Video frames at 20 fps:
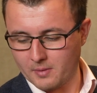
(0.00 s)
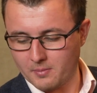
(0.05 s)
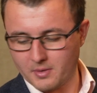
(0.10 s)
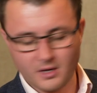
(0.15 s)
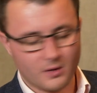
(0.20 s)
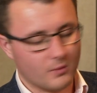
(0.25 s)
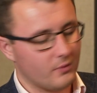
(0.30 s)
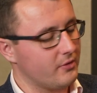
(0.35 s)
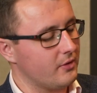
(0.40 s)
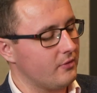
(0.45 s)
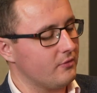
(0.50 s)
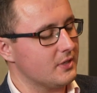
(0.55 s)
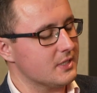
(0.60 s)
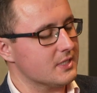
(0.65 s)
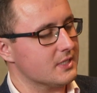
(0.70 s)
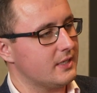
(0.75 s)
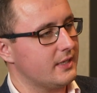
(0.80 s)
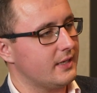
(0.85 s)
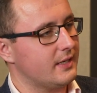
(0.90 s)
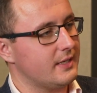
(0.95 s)
webinar with him
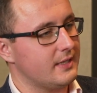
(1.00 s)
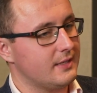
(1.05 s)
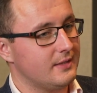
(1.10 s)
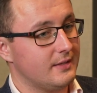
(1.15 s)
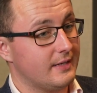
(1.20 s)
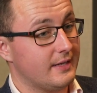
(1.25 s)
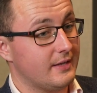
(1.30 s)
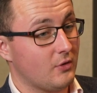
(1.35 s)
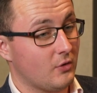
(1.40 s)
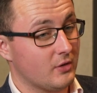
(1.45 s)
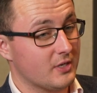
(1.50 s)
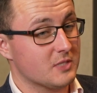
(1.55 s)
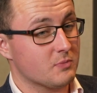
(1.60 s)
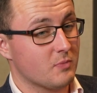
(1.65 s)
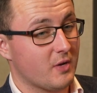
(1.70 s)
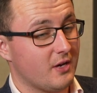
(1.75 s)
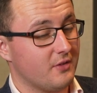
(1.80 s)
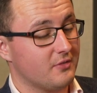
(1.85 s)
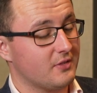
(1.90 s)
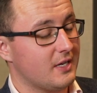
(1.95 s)
recently, and he did it on his
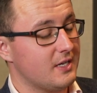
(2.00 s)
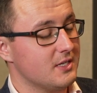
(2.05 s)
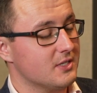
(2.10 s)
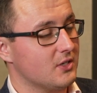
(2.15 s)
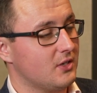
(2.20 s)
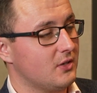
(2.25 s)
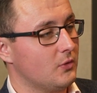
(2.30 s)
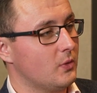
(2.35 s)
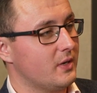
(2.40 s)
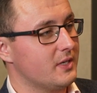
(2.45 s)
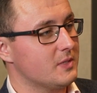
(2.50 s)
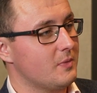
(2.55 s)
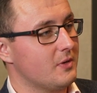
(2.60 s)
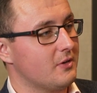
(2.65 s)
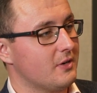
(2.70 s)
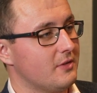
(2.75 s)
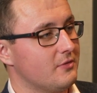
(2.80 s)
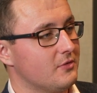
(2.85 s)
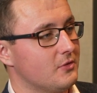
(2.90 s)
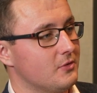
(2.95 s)
birthday, so I'll always be
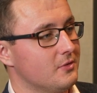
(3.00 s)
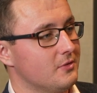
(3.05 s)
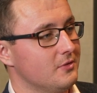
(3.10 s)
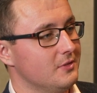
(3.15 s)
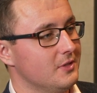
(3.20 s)
grateful